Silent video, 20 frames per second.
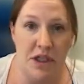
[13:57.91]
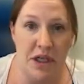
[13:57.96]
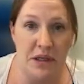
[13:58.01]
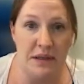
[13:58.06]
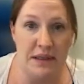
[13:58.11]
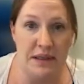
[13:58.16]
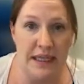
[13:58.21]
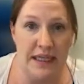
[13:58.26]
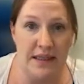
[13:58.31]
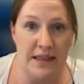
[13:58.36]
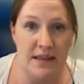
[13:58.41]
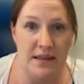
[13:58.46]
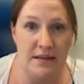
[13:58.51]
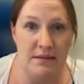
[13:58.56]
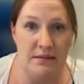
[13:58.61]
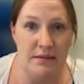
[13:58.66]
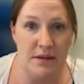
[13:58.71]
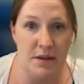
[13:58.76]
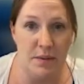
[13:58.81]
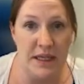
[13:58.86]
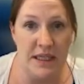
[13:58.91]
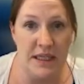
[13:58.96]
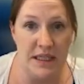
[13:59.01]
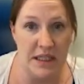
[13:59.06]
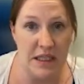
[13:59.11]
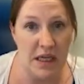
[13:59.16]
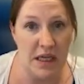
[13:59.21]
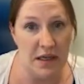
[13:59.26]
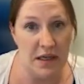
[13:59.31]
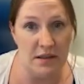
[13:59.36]
don't need to be
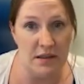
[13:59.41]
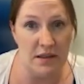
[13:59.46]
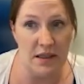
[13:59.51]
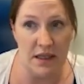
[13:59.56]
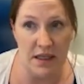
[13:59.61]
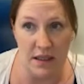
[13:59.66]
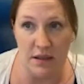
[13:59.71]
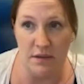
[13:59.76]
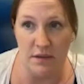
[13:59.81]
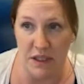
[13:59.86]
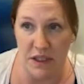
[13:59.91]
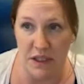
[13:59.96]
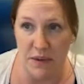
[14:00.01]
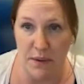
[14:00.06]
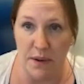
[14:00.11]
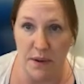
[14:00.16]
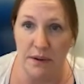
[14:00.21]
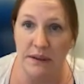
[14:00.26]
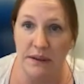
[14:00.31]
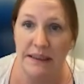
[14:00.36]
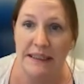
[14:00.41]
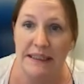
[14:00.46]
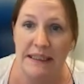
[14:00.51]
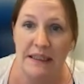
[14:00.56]
disclosed to the individual.